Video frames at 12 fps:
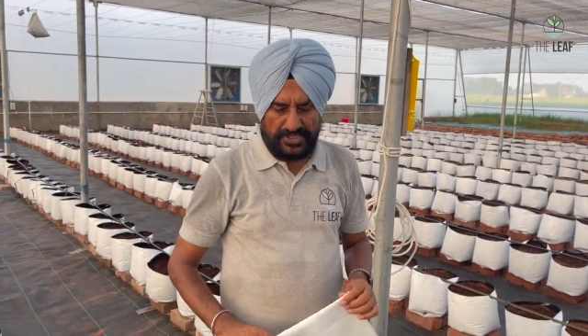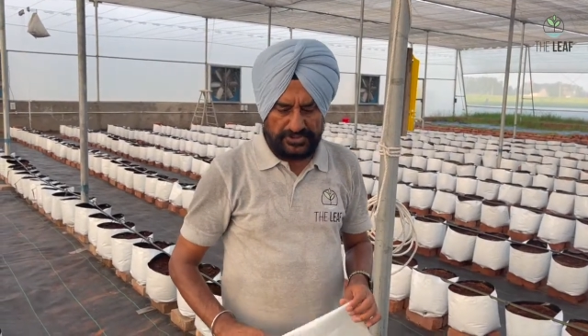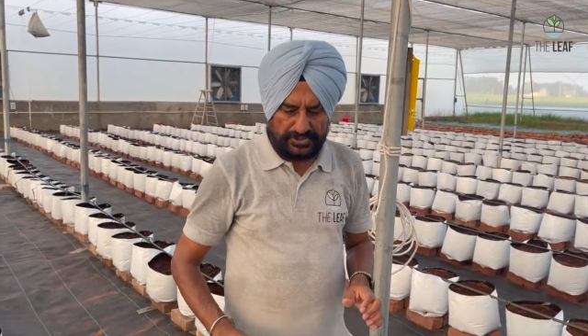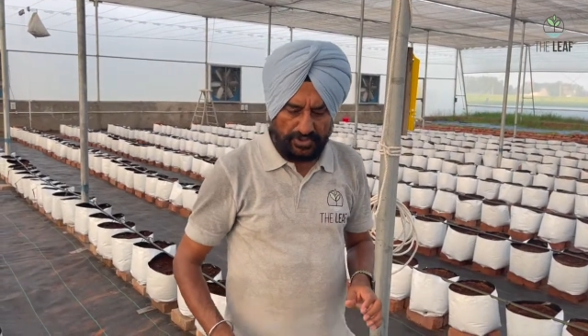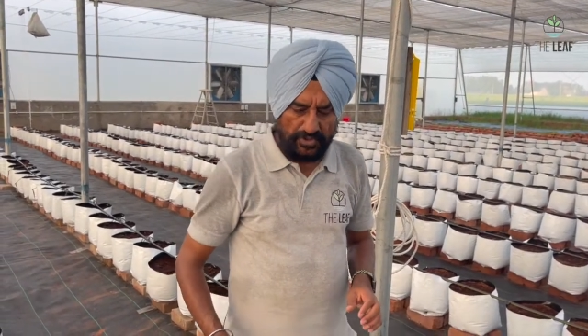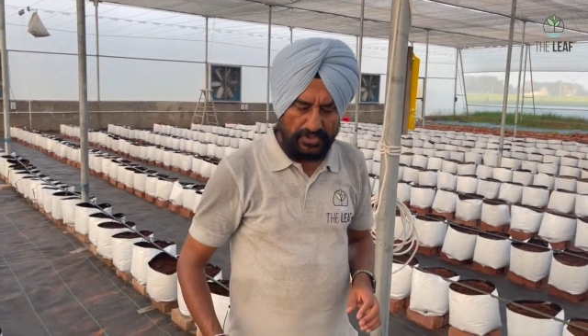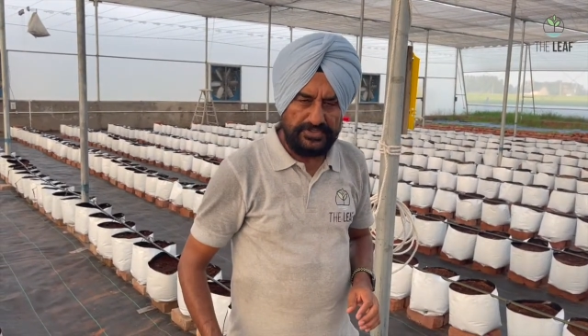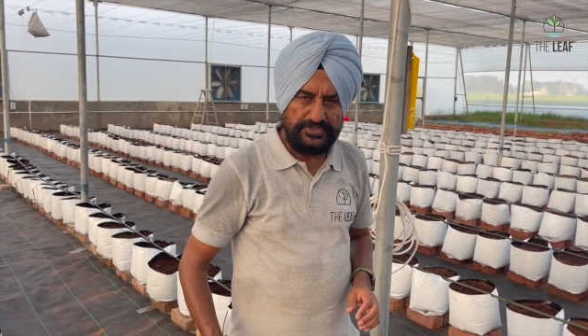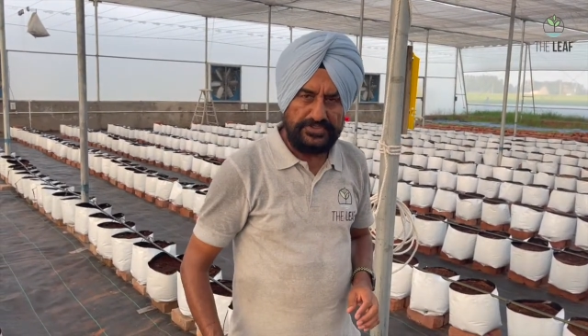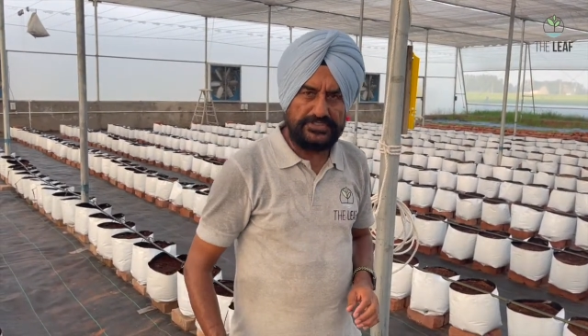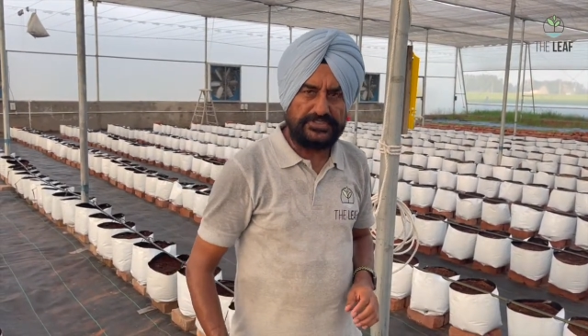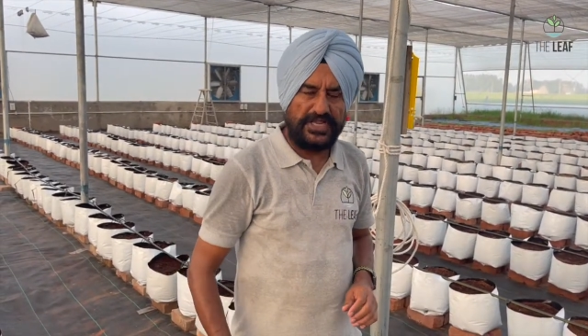So
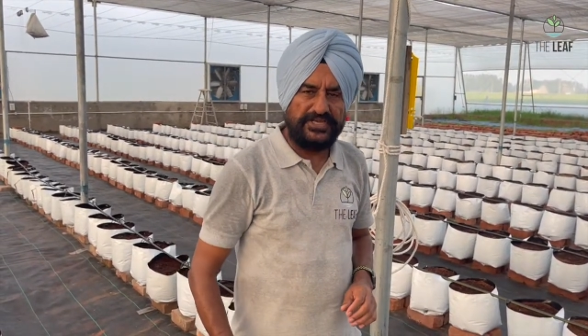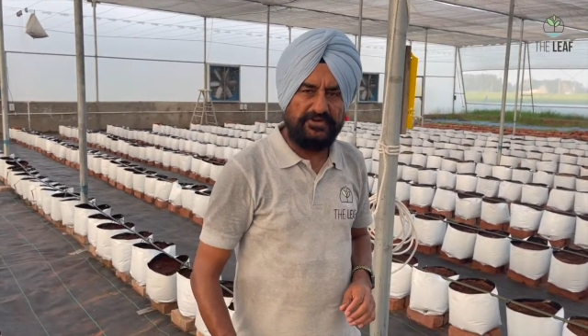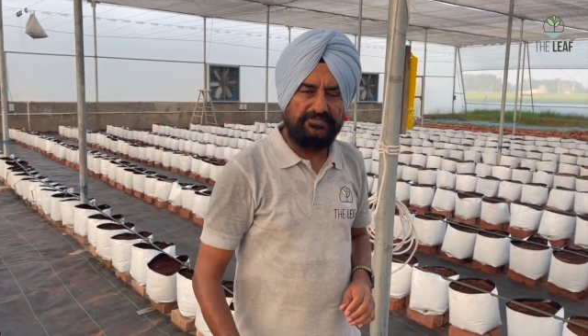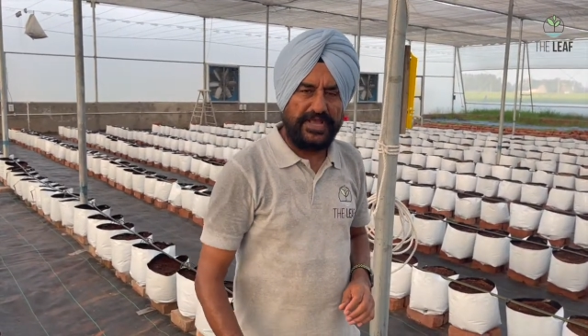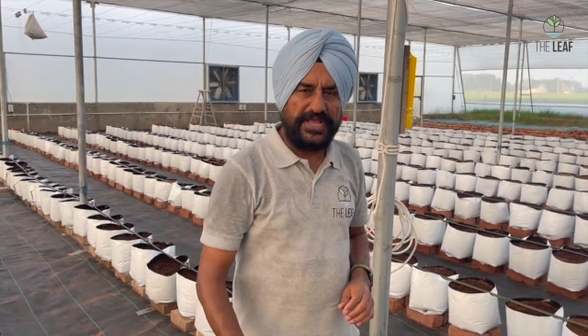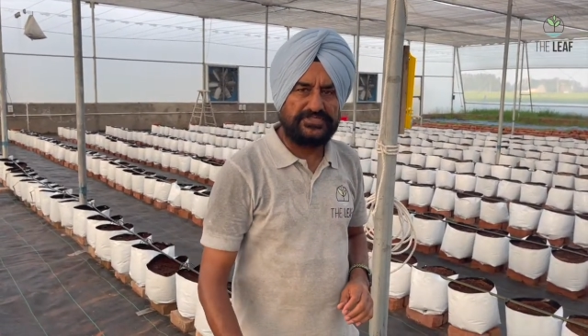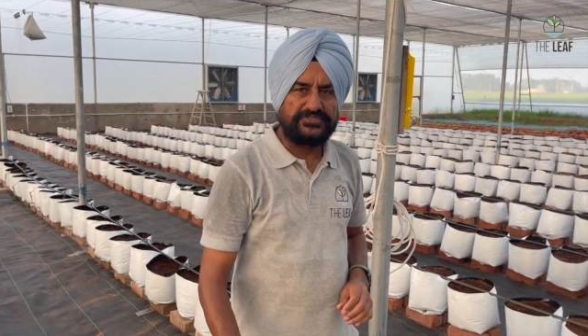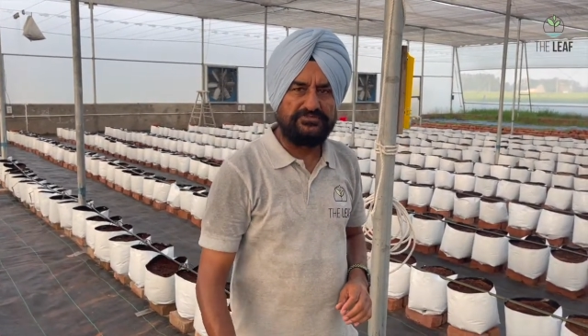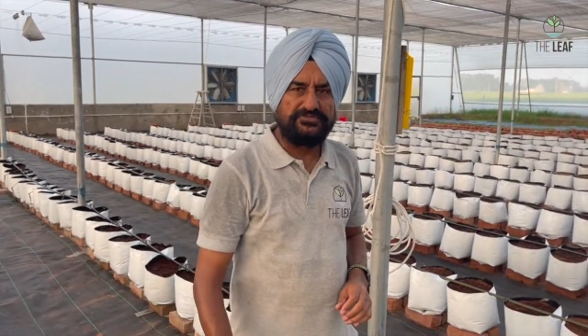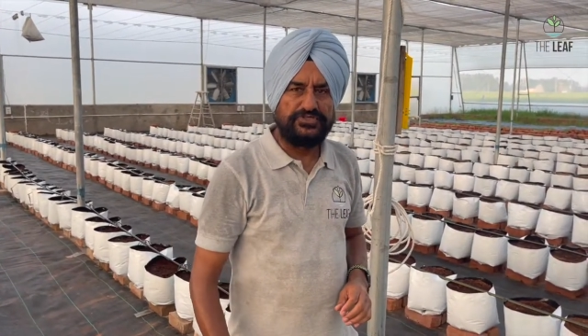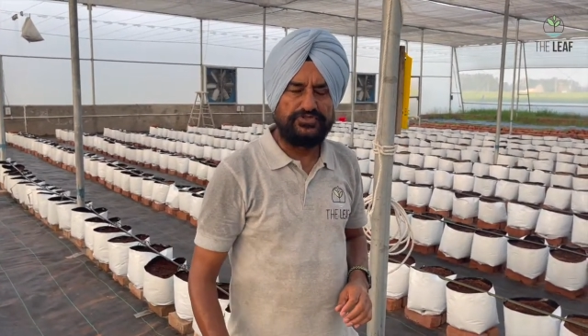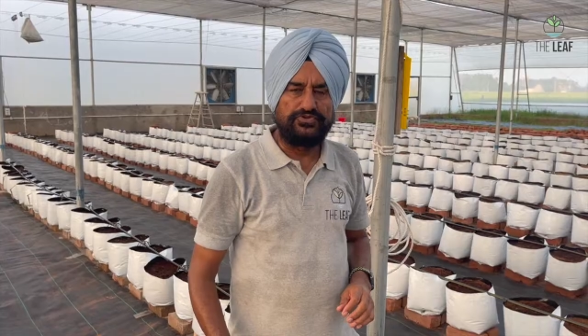this kind of bags
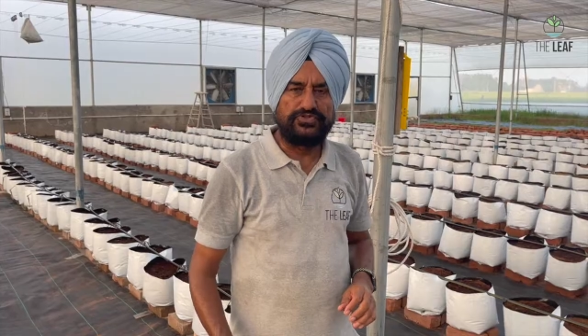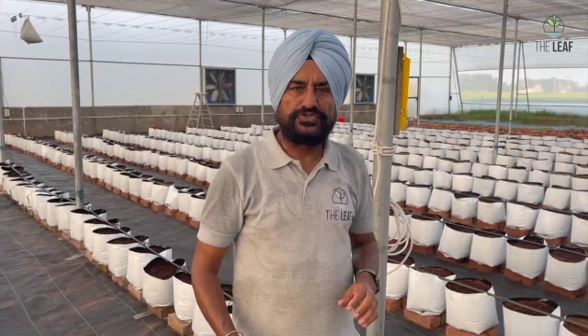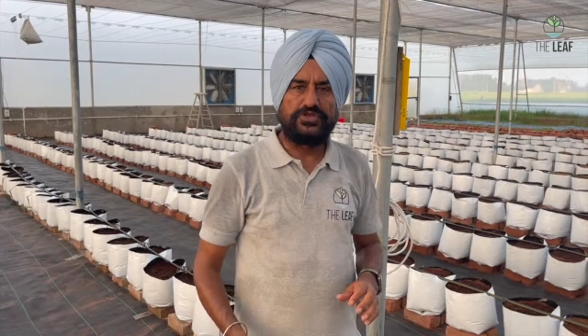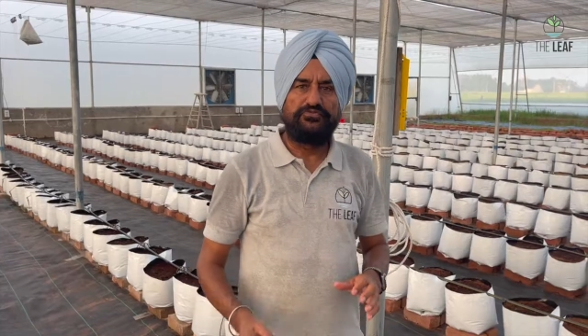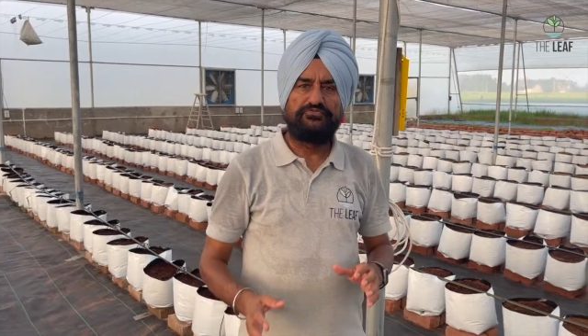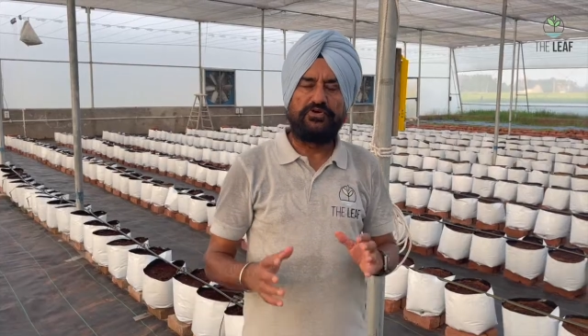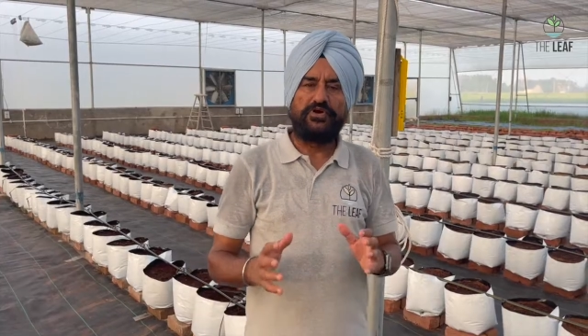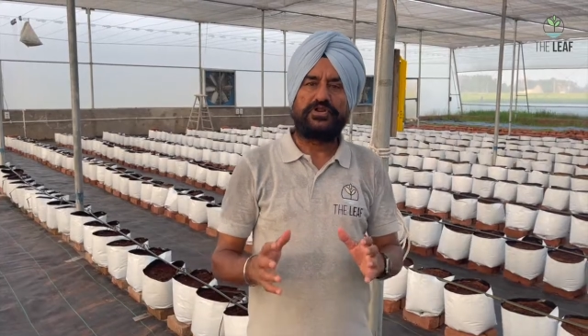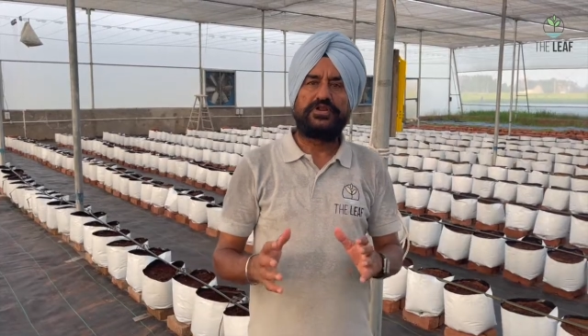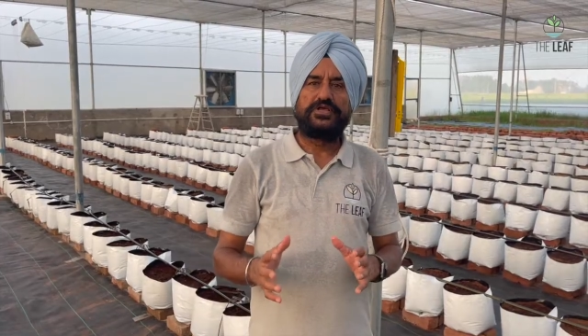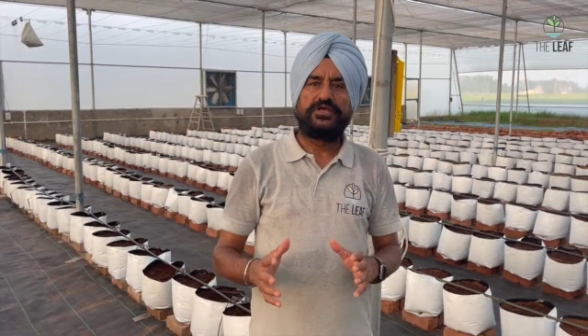we use for